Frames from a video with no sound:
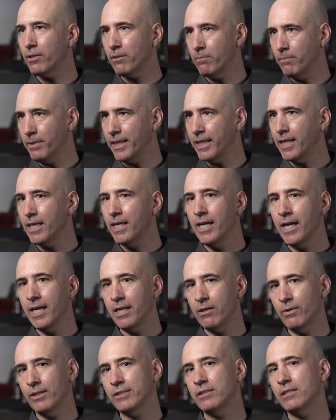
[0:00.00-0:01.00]
with me, and
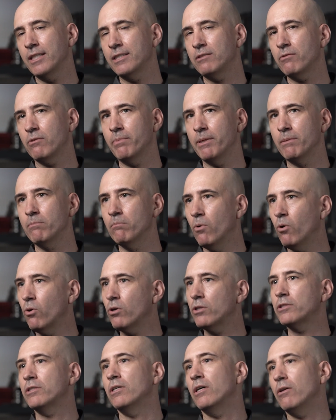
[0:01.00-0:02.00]
it resonates with me more
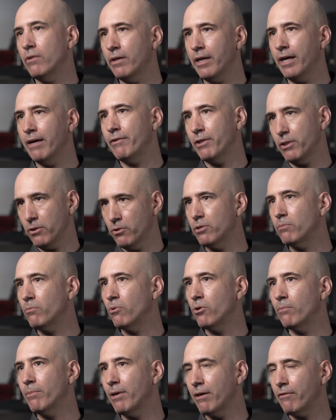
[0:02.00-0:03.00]
so having learned
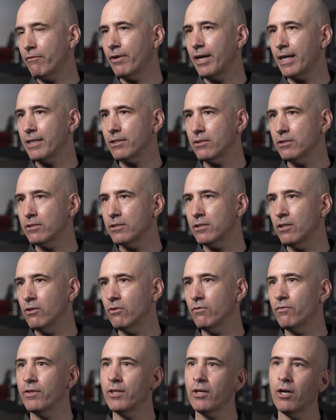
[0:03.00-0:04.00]
more about fractals. So
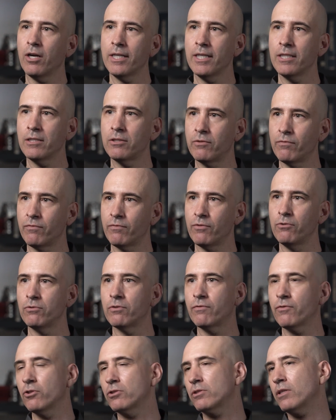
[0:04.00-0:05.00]
for the audience who's
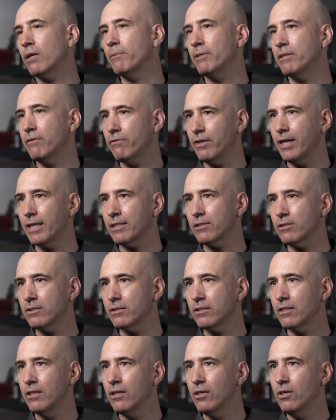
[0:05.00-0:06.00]
first coming to fractals,
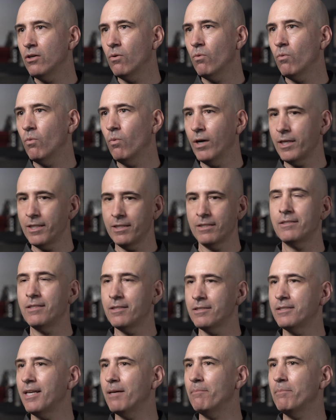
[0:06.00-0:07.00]
what
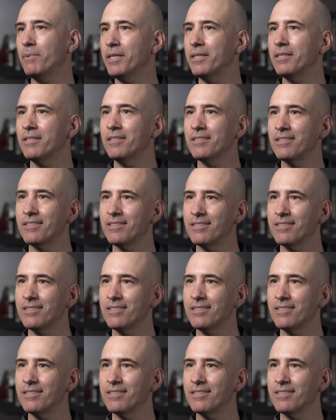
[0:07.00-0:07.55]
does that mean?